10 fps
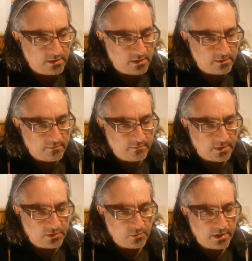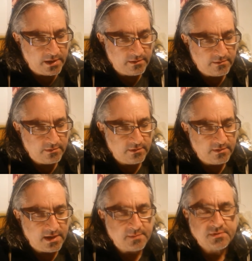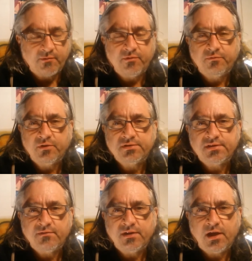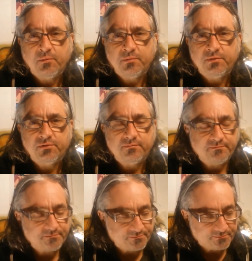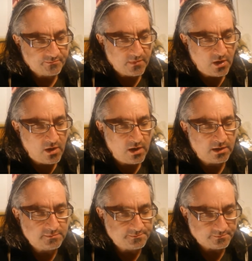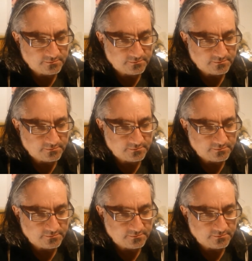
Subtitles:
By the way, the names of the first 7 albums are